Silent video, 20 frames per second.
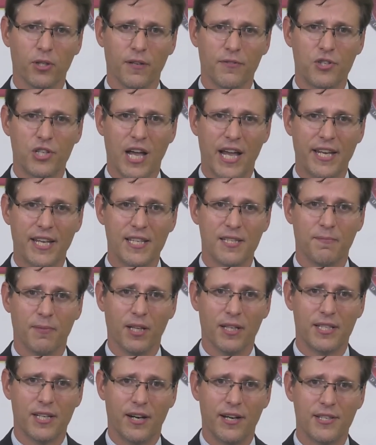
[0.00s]
of Chinese
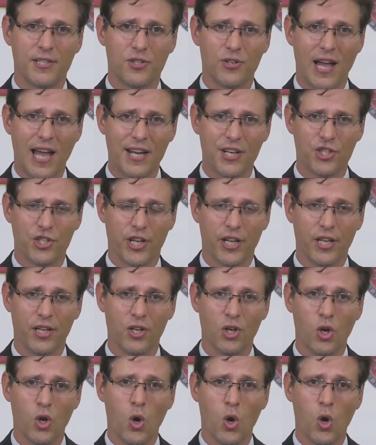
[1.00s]
military strategy,